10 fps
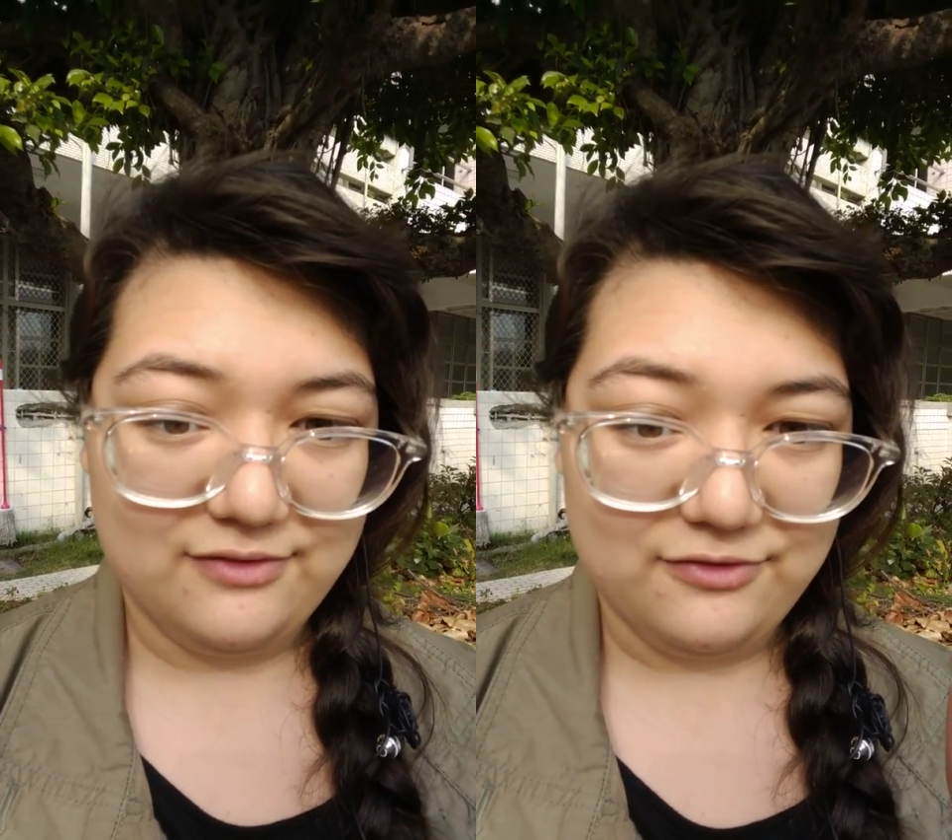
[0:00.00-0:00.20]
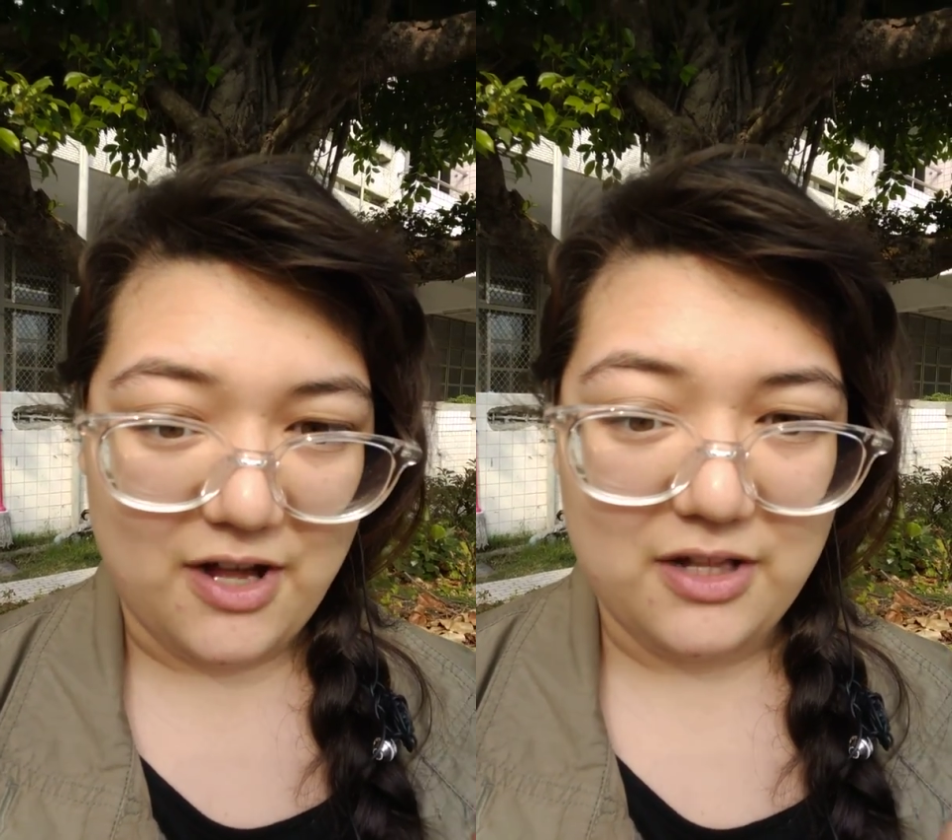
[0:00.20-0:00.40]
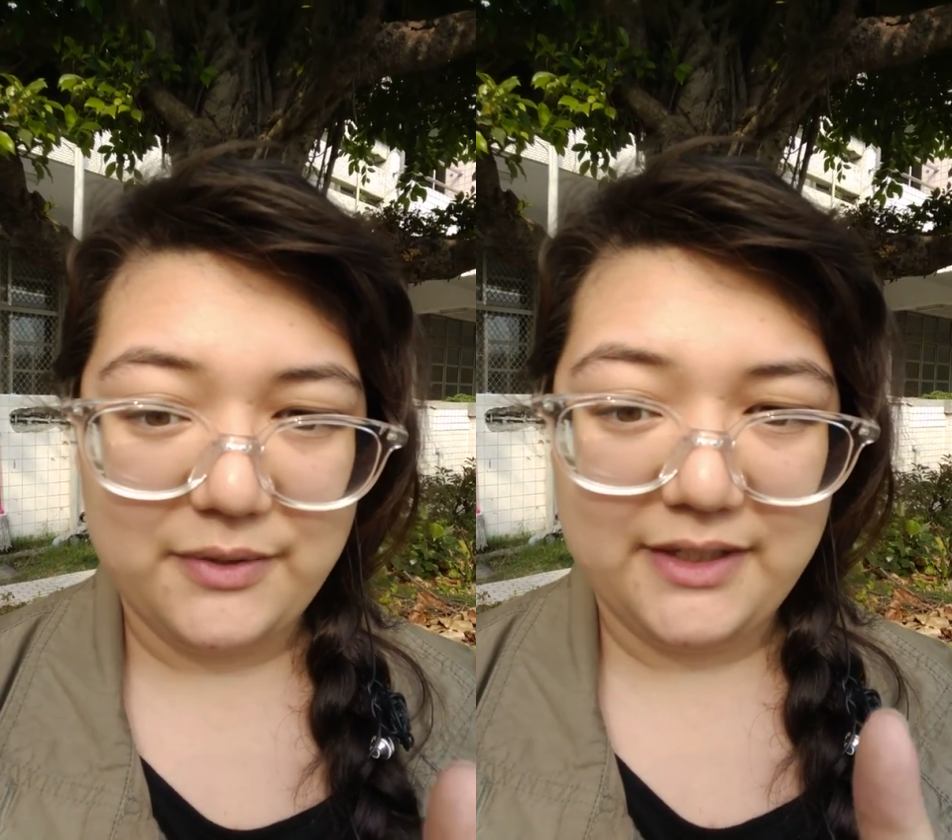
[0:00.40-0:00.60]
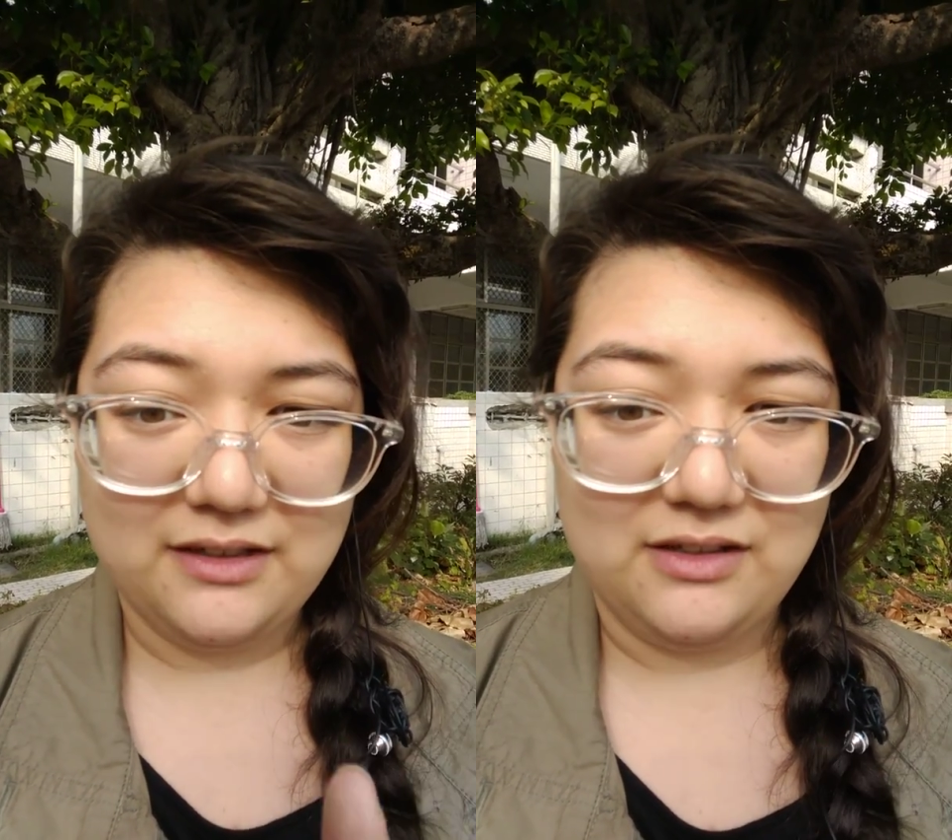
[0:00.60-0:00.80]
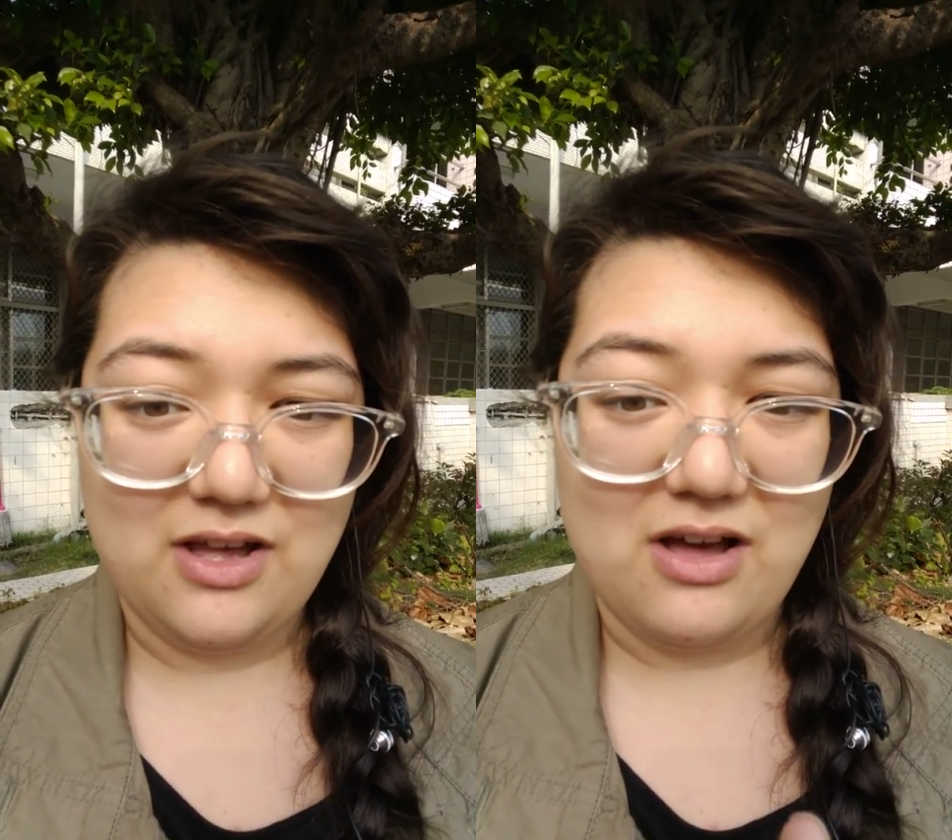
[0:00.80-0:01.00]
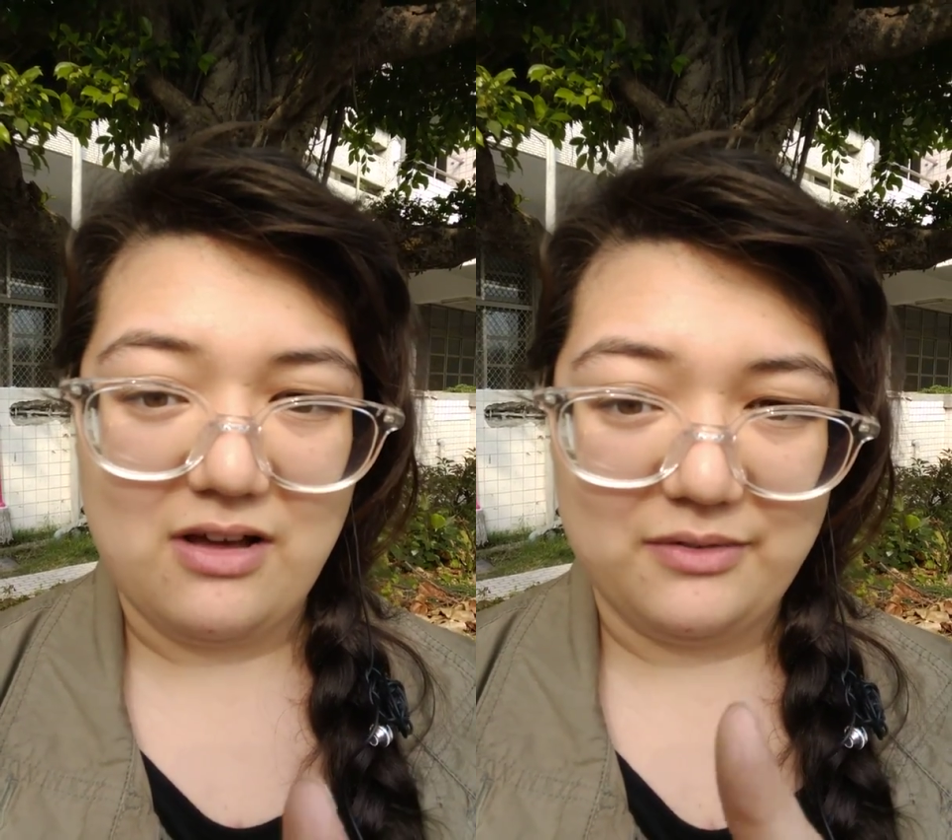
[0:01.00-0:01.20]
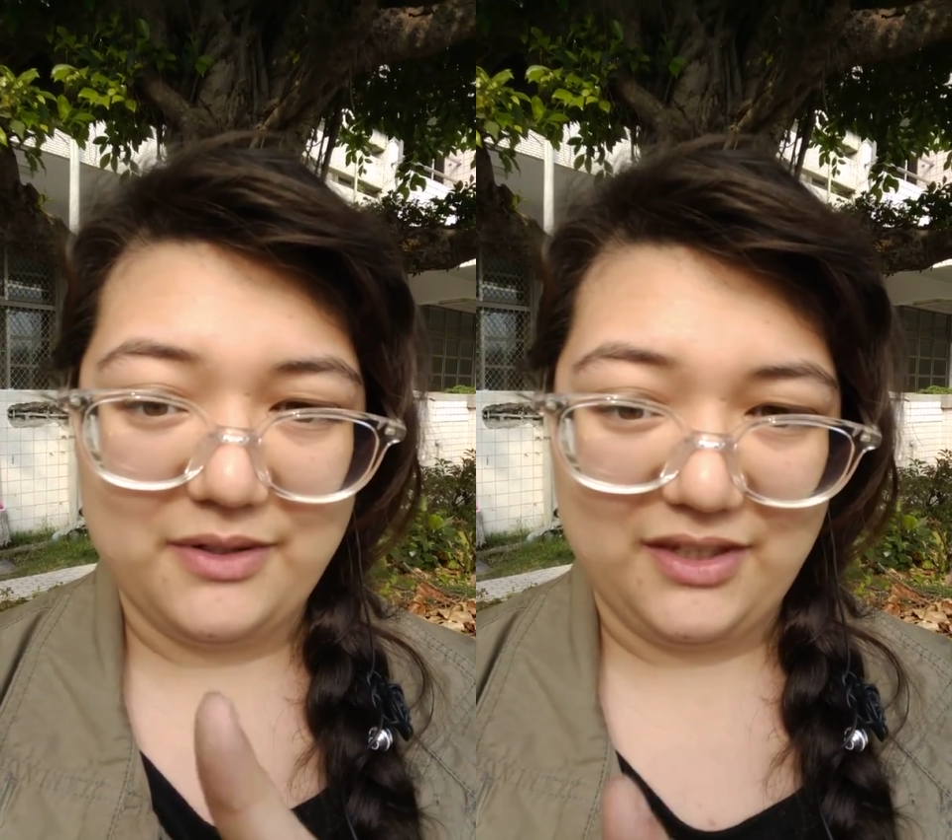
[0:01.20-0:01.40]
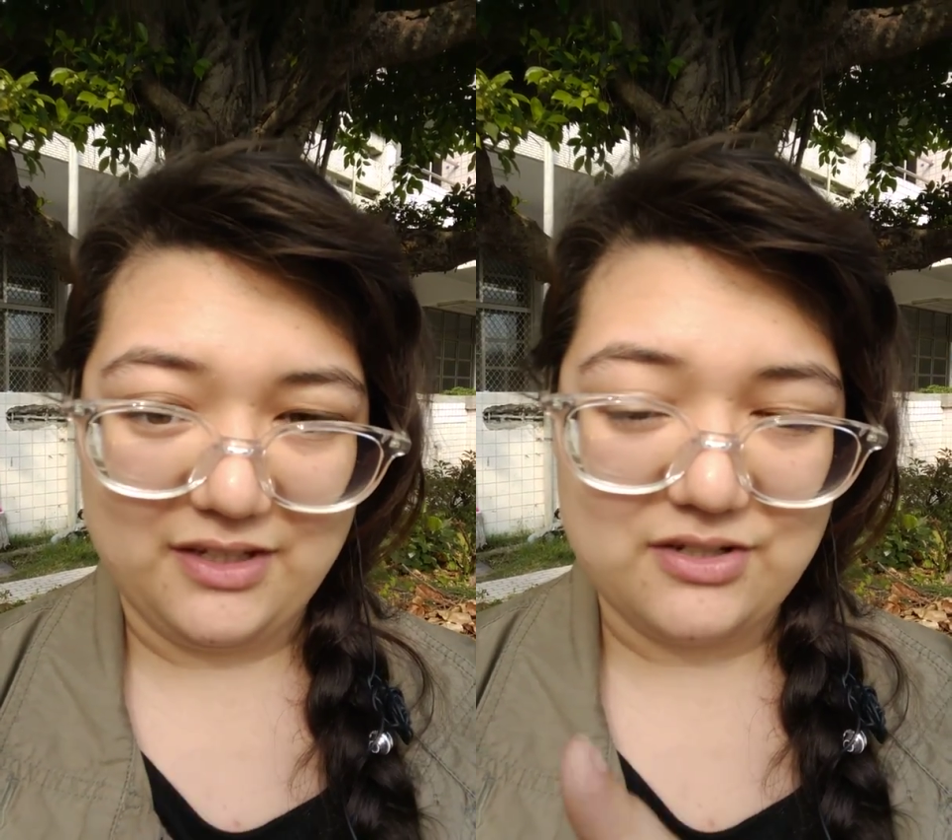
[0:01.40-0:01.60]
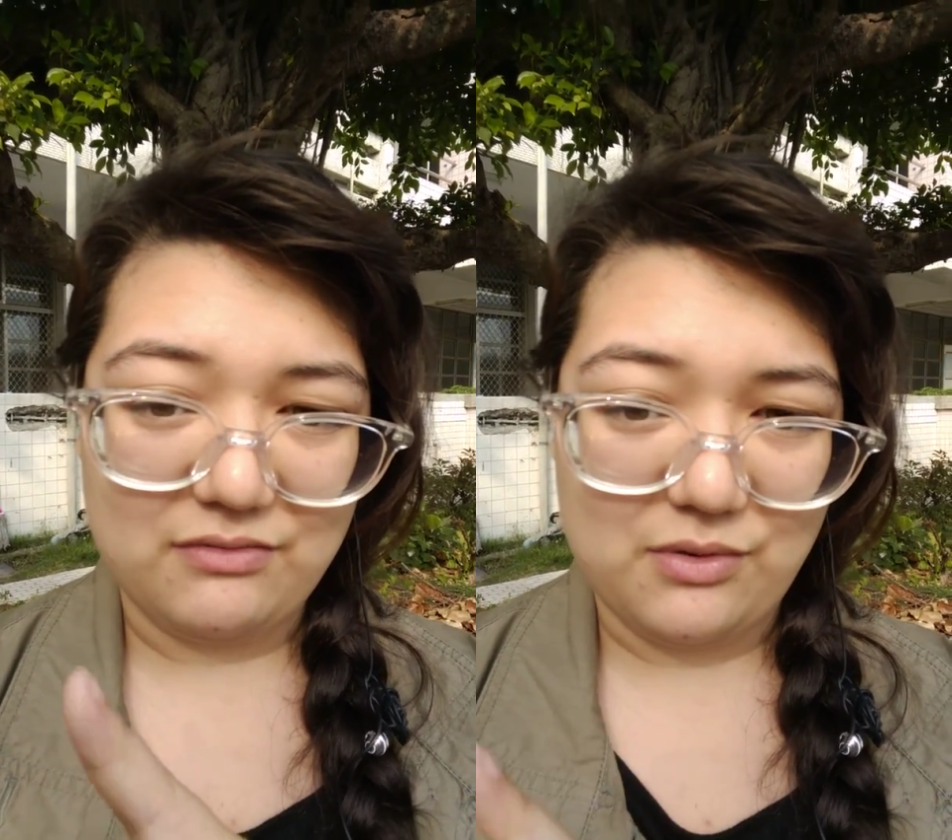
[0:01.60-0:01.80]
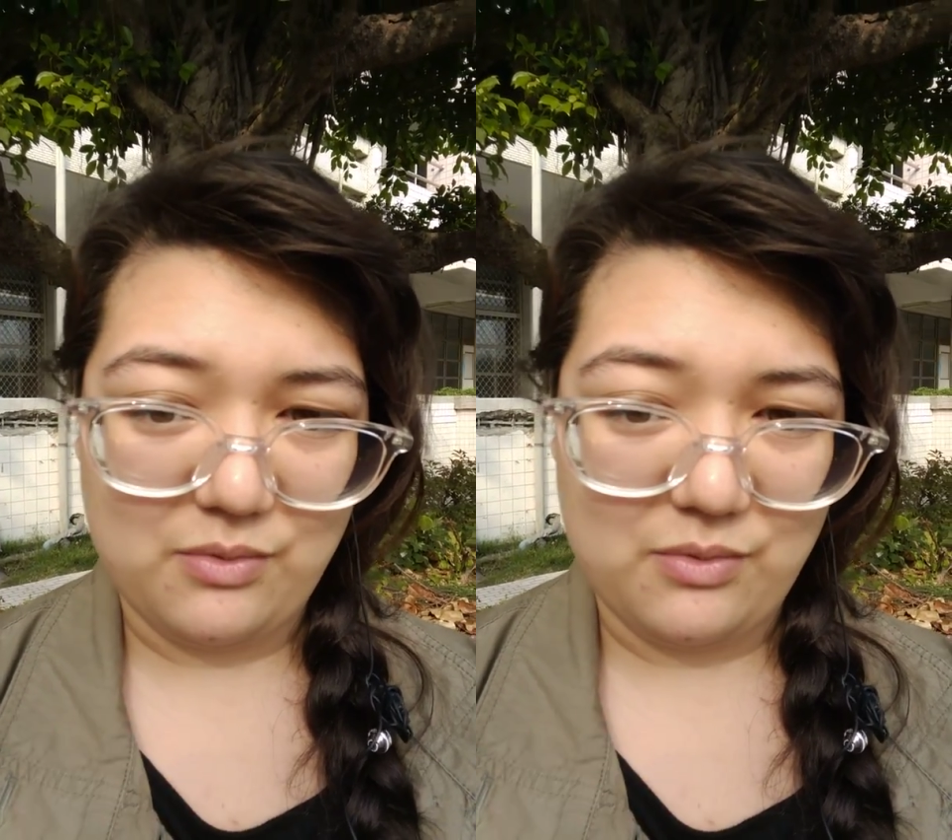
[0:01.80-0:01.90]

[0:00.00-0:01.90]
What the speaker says: following along with each of the